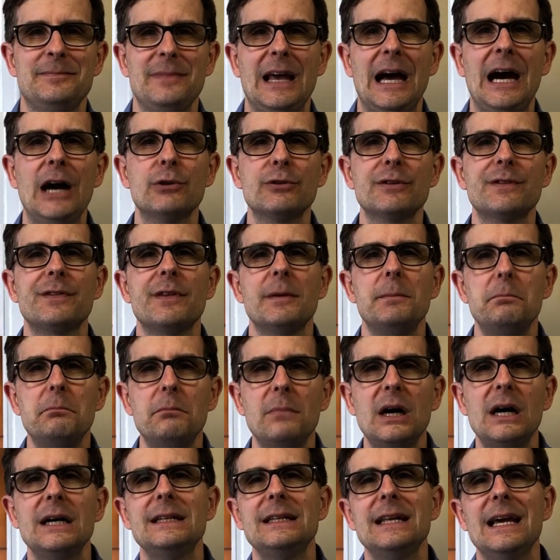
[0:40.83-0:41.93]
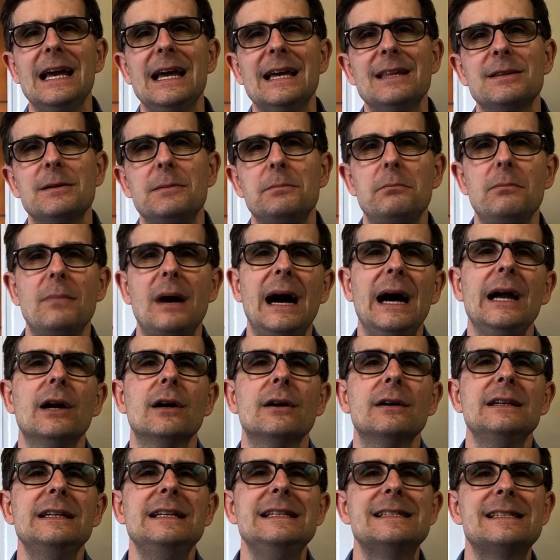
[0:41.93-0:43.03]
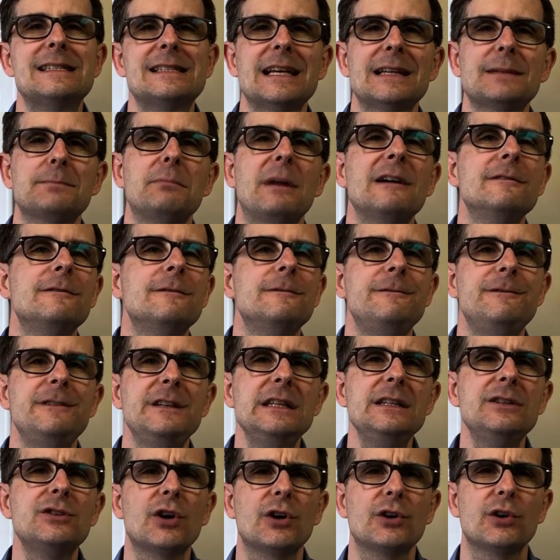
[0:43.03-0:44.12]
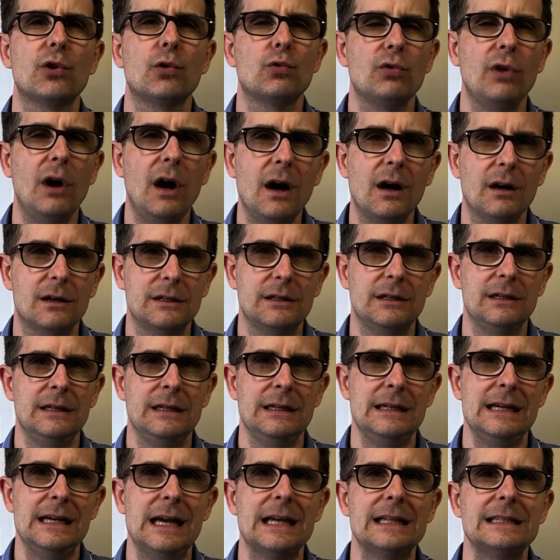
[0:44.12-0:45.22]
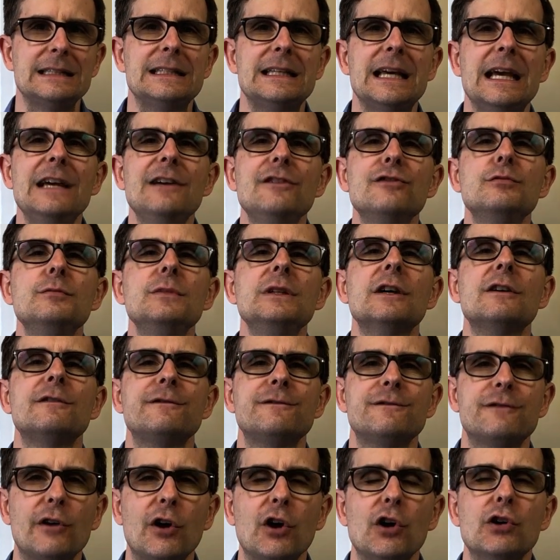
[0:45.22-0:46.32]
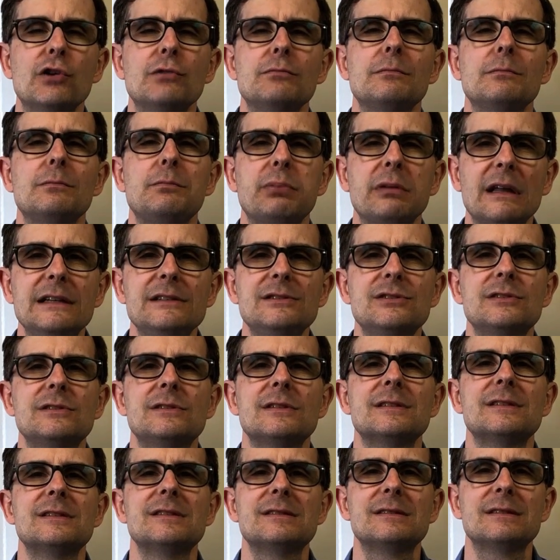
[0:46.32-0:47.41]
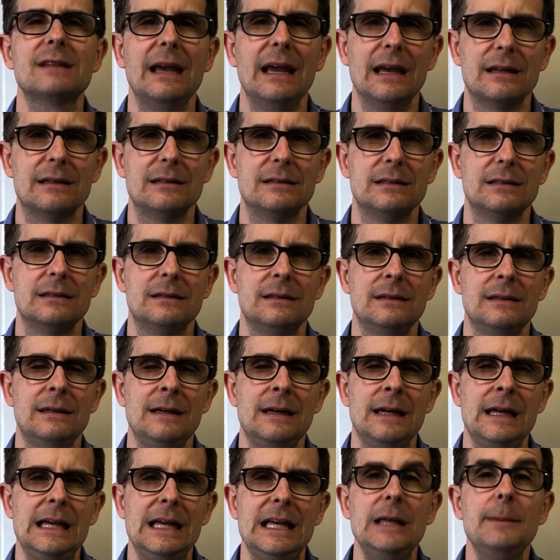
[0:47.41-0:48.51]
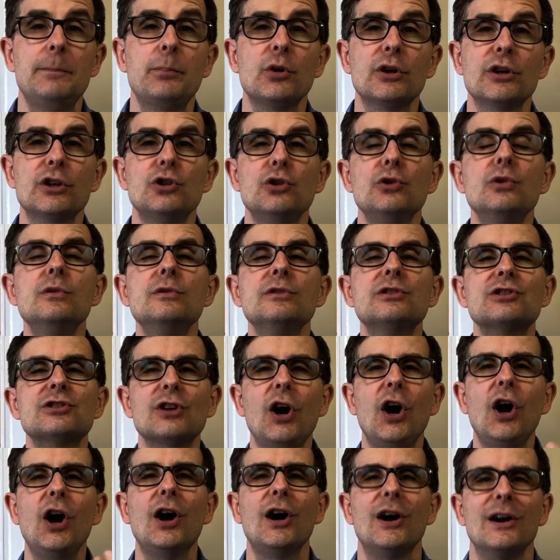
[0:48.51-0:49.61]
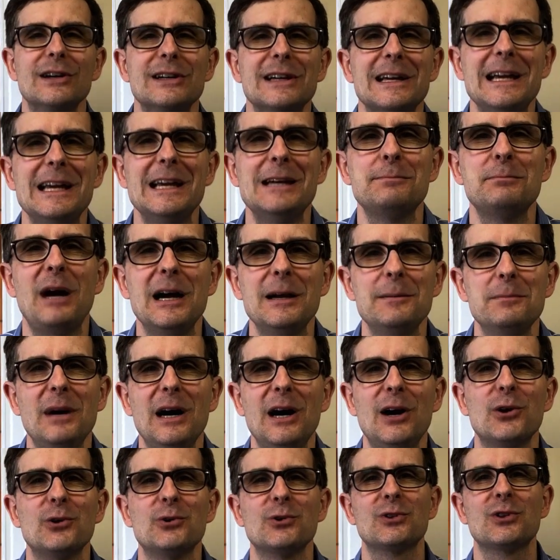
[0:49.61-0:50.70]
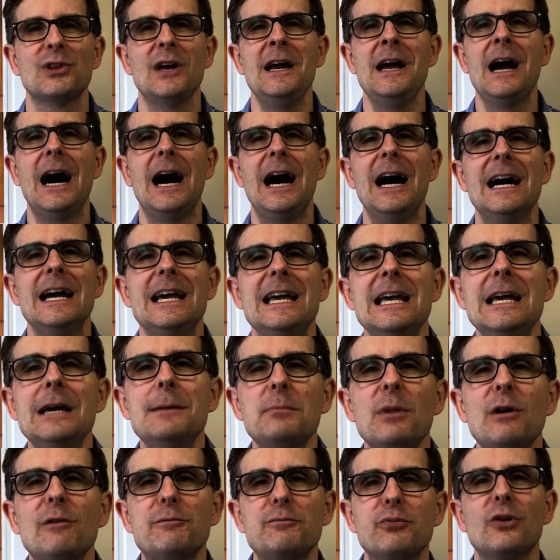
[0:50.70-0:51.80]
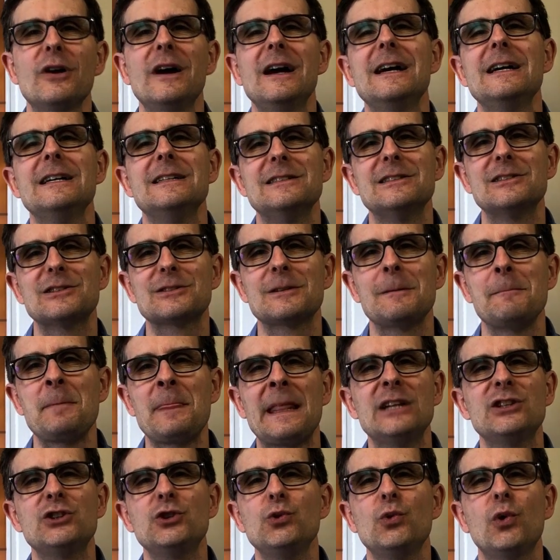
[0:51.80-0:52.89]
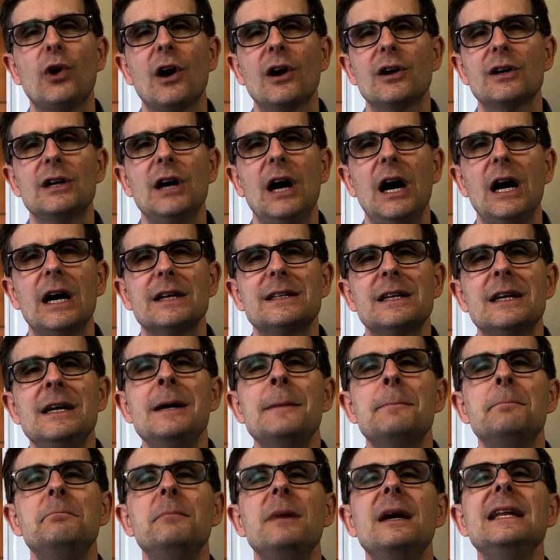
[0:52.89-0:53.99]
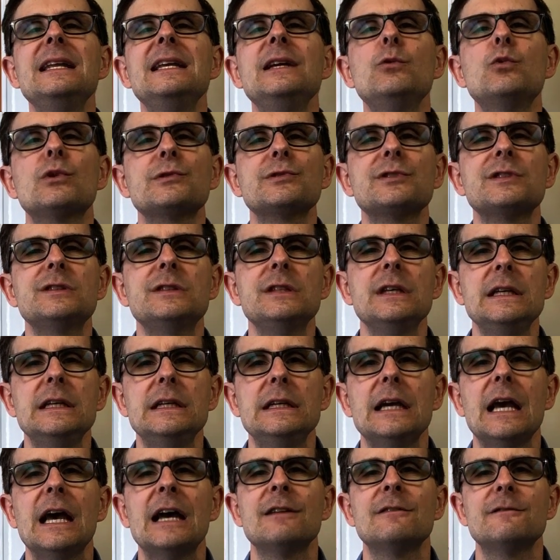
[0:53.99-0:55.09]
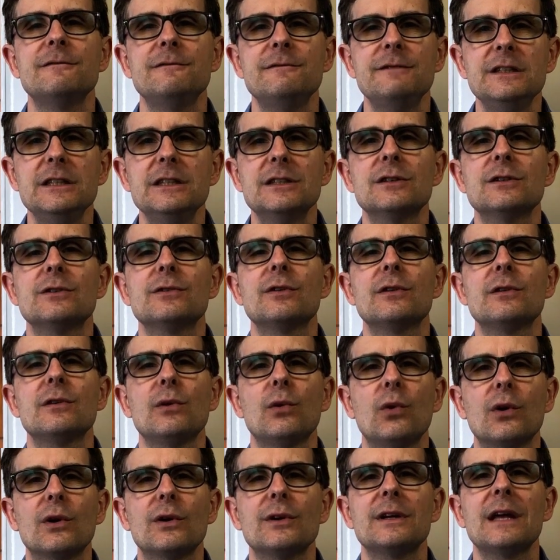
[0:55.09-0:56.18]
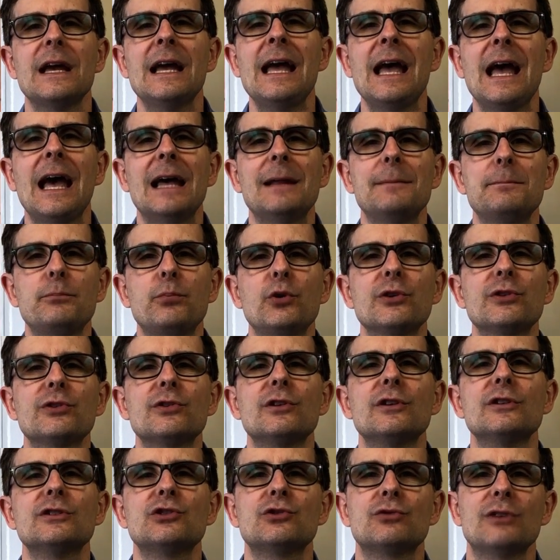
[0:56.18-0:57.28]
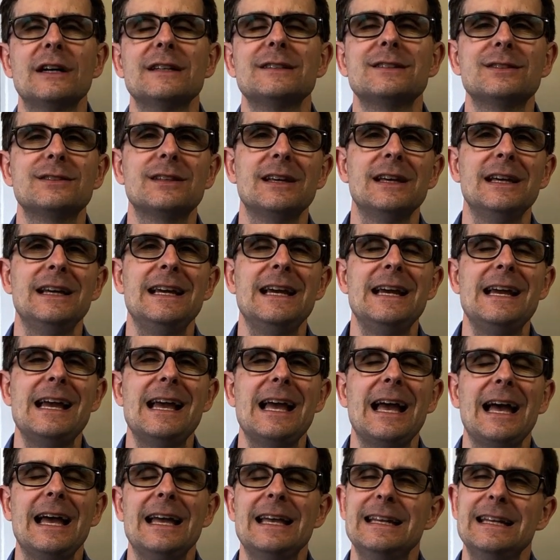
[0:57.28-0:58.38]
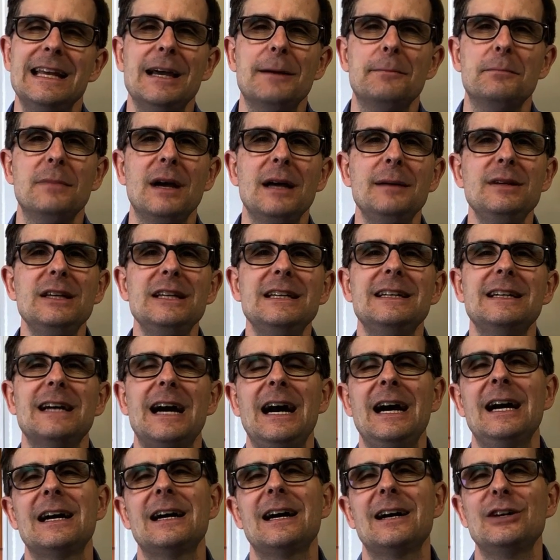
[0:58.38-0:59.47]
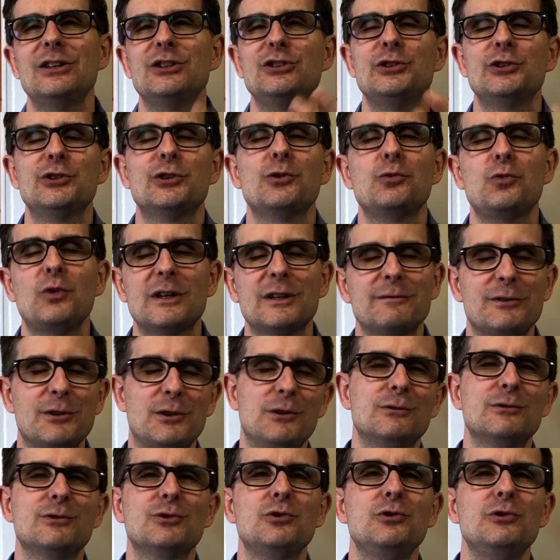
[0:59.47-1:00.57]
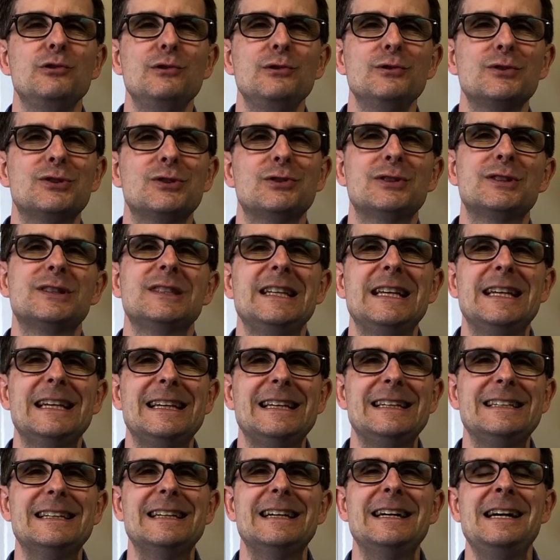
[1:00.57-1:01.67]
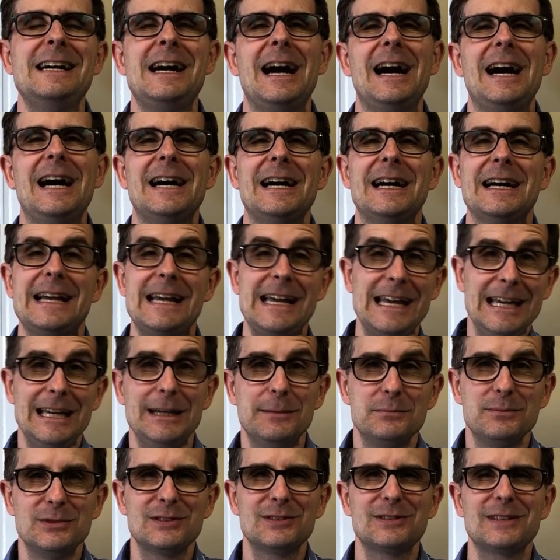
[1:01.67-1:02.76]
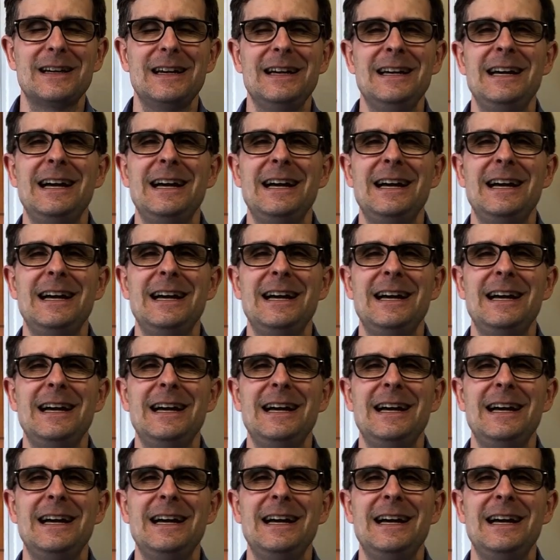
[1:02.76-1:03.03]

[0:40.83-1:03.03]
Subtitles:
Out of the mud and the mire, he set my feet on a rock and gave me a firm place to stand. He put a new song in my mouth, a hymn of praise to our God. Many will see and fear the Lord and put their trust in Him. Maybe you're one of those who used to sing hymns.